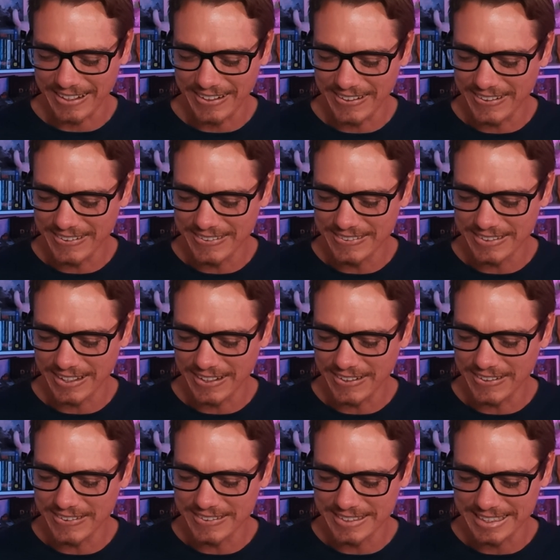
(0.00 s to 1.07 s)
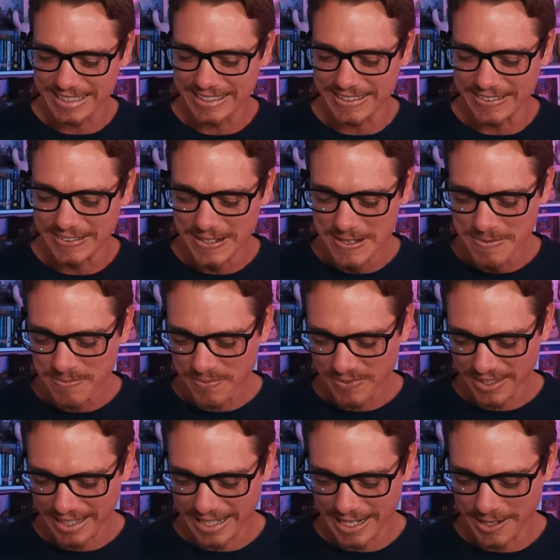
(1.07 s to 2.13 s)
whole deal.
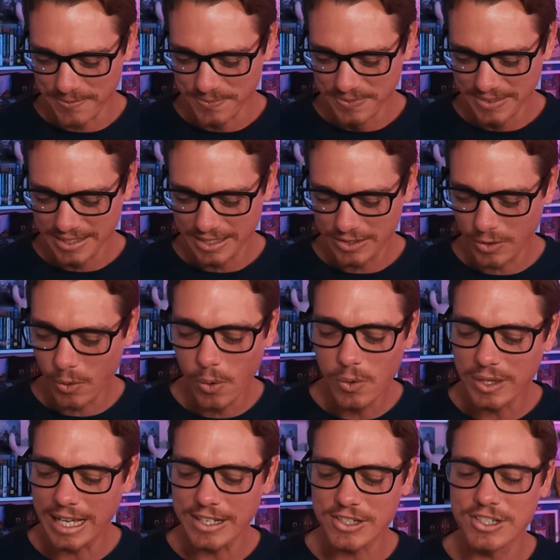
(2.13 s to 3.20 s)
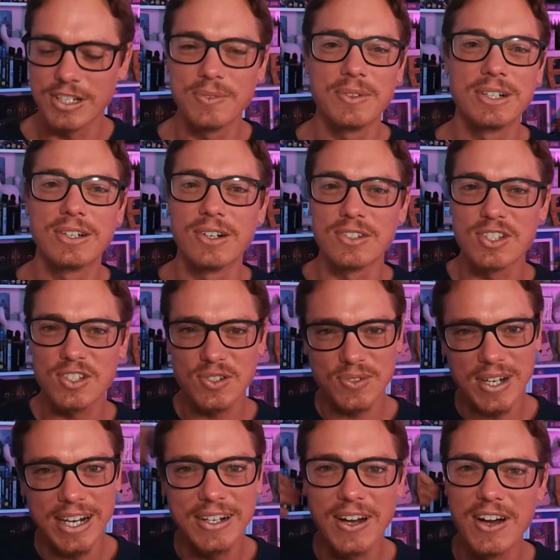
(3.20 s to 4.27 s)
All that shit would have gone
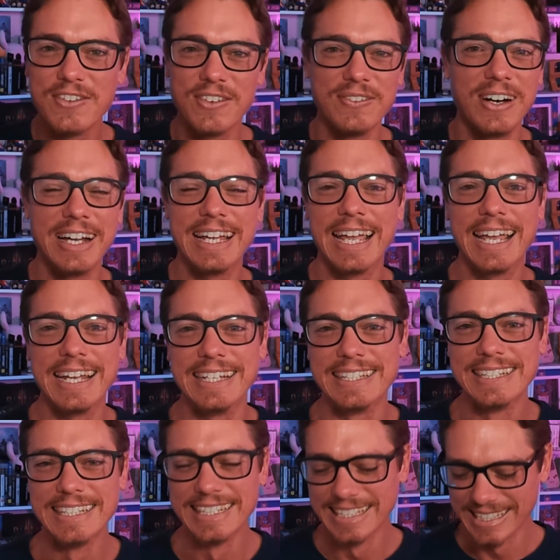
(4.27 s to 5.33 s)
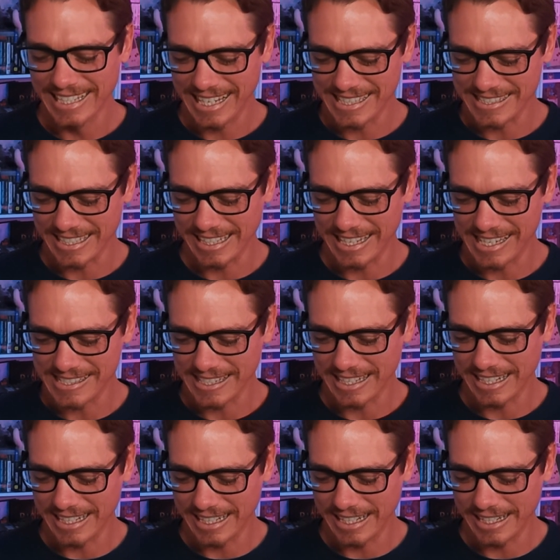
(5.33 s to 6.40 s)
straight over my head as
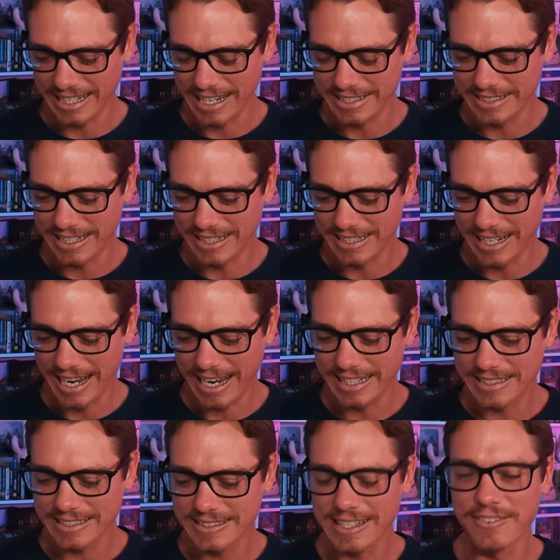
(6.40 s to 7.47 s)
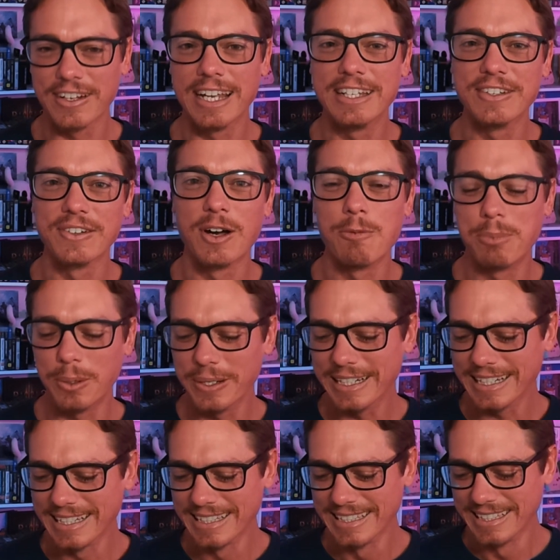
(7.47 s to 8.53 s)
a young 7, 8 year old
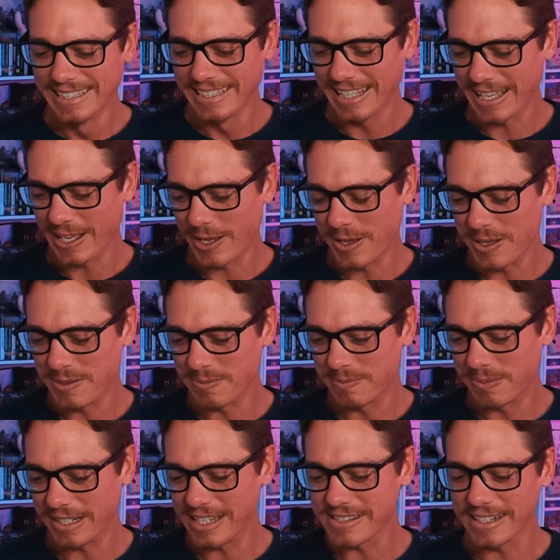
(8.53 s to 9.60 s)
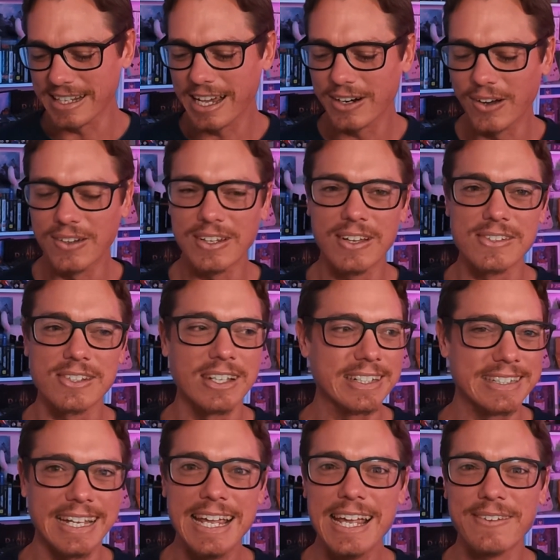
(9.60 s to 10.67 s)
boy. But as an adult, I was
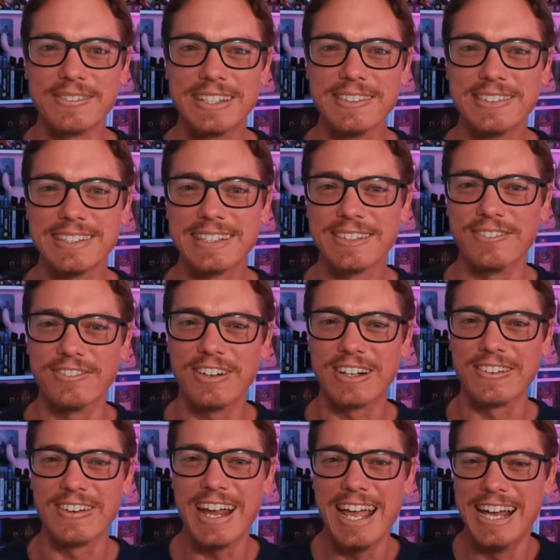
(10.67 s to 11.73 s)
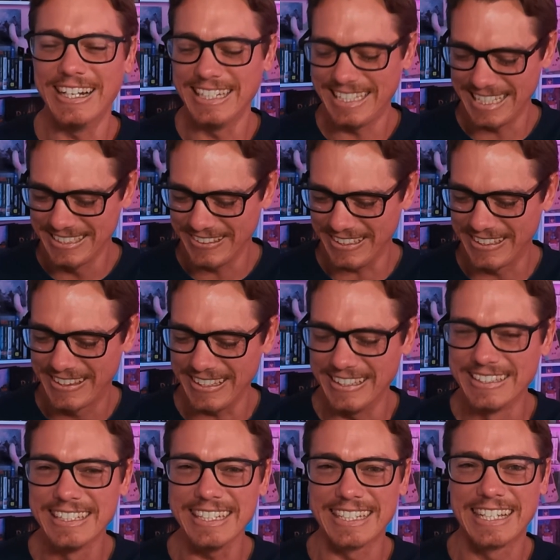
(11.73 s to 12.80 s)
like, damn, Tintin doesn't fuck around with
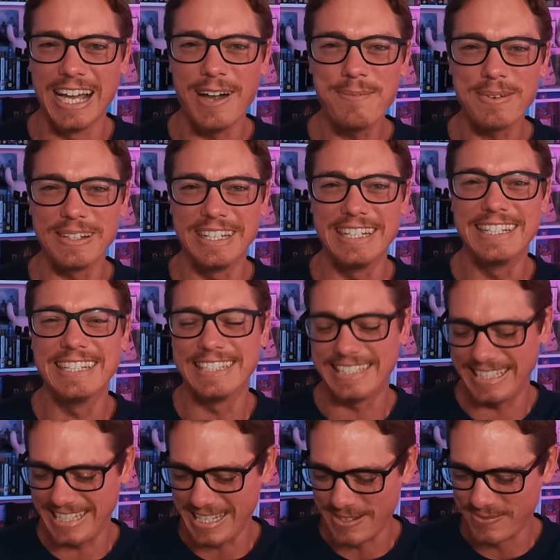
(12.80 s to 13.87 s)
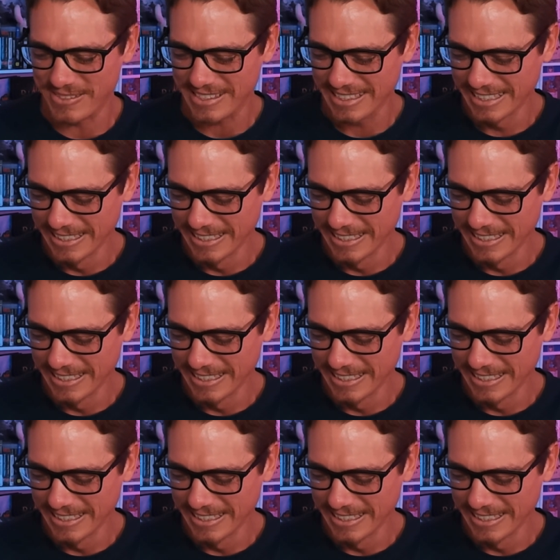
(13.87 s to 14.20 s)
the company he keeps.